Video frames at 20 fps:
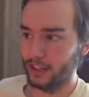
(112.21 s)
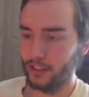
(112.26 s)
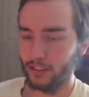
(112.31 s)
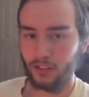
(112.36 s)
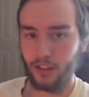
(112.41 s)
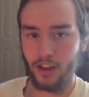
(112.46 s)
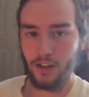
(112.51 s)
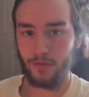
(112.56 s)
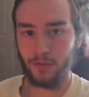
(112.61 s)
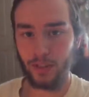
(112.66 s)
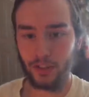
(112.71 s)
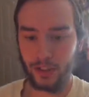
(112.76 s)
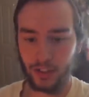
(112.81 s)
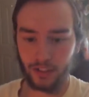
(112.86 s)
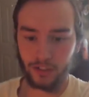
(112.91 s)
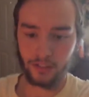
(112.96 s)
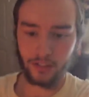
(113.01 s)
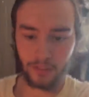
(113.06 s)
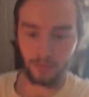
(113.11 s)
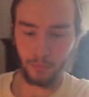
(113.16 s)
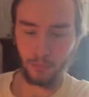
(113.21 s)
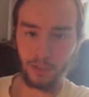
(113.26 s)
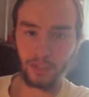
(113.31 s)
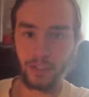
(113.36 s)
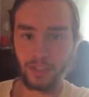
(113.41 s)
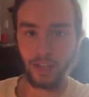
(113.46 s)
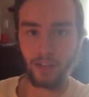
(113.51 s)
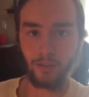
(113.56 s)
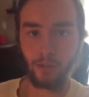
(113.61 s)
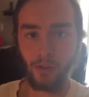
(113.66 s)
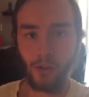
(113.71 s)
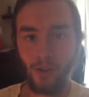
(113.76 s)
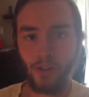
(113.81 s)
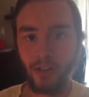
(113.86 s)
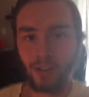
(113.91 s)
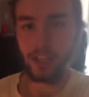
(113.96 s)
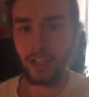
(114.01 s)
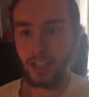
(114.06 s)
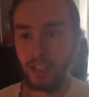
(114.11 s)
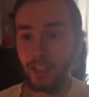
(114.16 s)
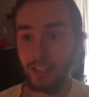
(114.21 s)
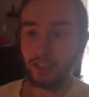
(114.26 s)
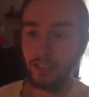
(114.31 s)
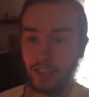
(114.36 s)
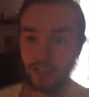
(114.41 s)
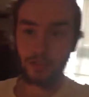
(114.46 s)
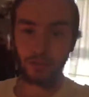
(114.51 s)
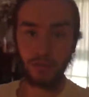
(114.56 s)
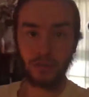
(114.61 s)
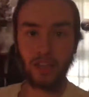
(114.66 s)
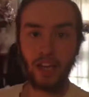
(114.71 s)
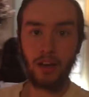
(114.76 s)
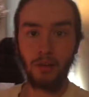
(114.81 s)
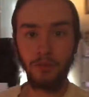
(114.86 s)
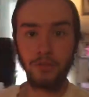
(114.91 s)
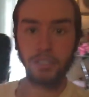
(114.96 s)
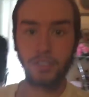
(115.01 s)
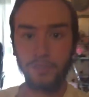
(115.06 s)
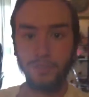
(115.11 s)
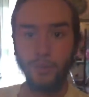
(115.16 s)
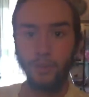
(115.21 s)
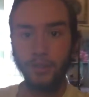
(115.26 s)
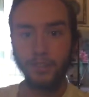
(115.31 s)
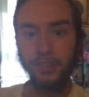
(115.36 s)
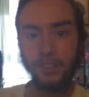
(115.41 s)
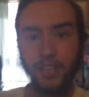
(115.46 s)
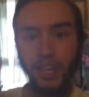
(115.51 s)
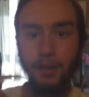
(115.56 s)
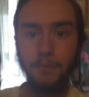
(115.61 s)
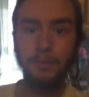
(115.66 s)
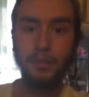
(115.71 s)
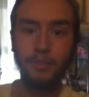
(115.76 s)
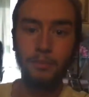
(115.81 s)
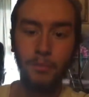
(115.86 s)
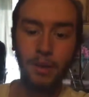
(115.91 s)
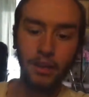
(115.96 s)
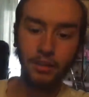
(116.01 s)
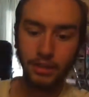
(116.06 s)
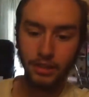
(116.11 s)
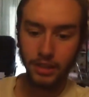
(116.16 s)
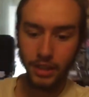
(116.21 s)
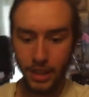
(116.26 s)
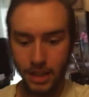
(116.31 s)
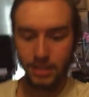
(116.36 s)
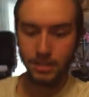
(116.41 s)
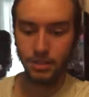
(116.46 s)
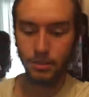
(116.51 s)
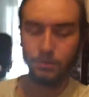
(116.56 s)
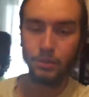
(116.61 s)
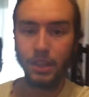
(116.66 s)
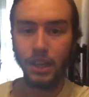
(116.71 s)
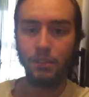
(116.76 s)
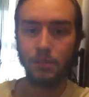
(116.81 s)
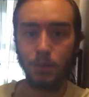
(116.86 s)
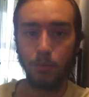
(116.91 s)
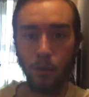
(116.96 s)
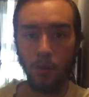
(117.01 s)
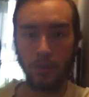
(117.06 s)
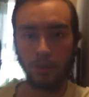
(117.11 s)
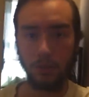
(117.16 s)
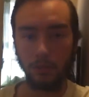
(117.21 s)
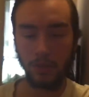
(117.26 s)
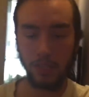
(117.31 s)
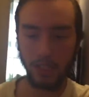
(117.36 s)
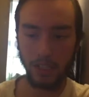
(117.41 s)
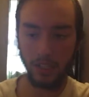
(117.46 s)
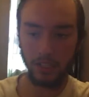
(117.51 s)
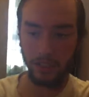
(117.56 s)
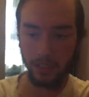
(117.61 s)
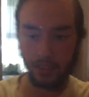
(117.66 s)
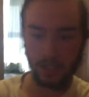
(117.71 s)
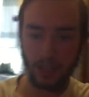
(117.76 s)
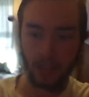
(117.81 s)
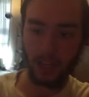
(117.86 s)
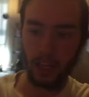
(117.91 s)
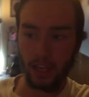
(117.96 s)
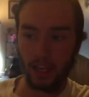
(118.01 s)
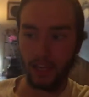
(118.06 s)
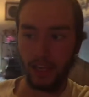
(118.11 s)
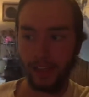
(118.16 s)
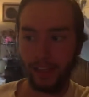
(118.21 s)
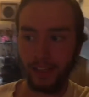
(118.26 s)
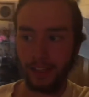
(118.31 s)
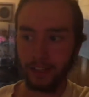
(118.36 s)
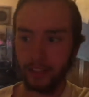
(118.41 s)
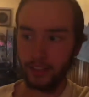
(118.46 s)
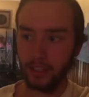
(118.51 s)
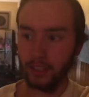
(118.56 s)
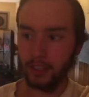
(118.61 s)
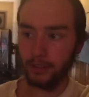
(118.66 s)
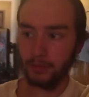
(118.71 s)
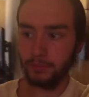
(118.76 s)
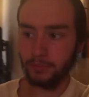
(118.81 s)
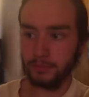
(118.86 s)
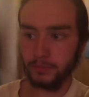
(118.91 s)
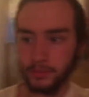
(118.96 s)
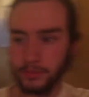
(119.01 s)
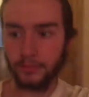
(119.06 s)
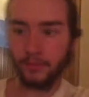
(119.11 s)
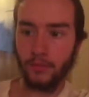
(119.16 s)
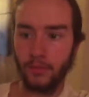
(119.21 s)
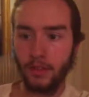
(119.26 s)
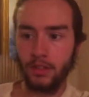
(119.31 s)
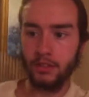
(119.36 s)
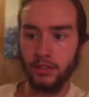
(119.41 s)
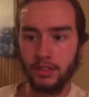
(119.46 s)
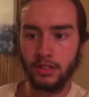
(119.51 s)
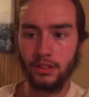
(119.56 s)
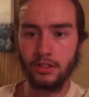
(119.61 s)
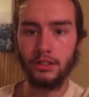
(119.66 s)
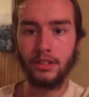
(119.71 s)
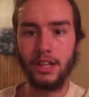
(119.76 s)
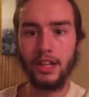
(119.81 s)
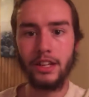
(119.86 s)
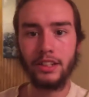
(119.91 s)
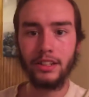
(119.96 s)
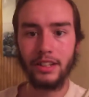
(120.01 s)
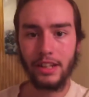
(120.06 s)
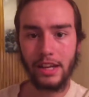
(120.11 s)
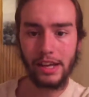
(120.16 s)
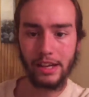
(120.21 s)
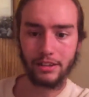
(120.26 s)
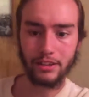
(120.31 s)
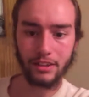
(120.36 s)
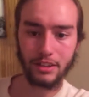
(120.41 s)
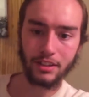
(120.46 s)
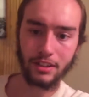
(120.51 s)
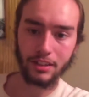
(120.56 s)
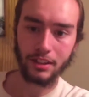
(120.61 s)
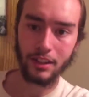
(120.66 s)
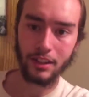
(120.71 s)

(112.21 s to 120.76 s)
in the life video, Monday Night Raw that's what that was for. It came in the mail today, so we have some awesome seats. And um, let's go ahead and